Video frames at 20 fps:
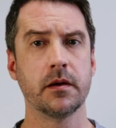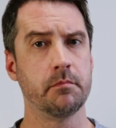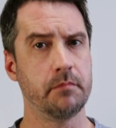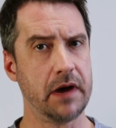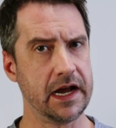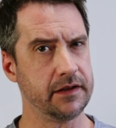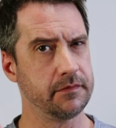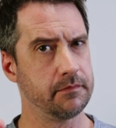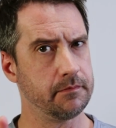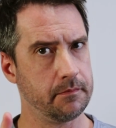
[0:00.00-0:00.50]

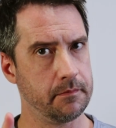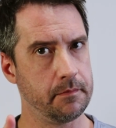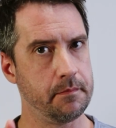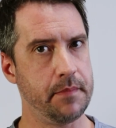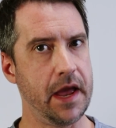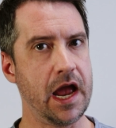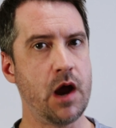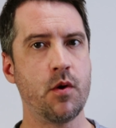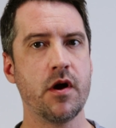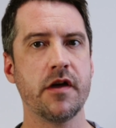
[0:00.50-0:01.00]
but
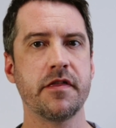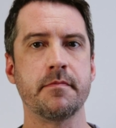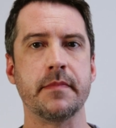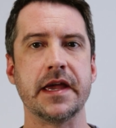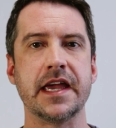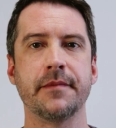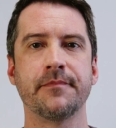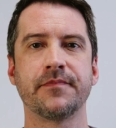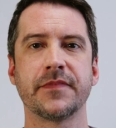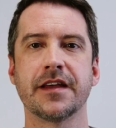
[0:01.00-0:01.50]
bear with
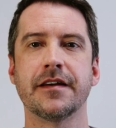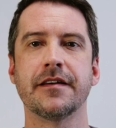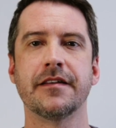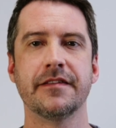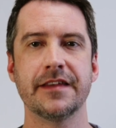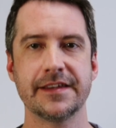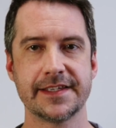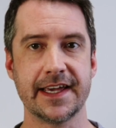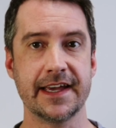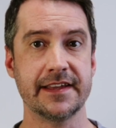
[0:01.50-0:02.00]
me,
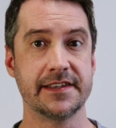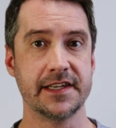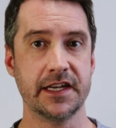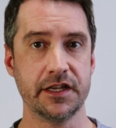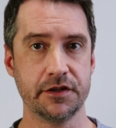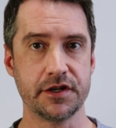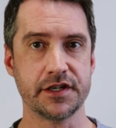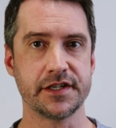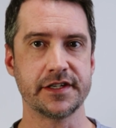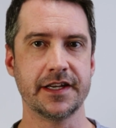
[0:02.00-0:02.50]
this gets
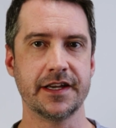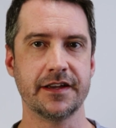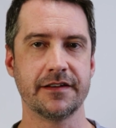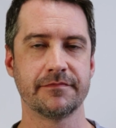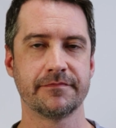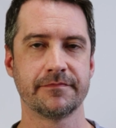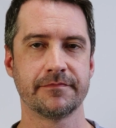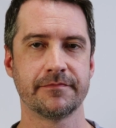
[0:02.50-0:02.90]
interesting.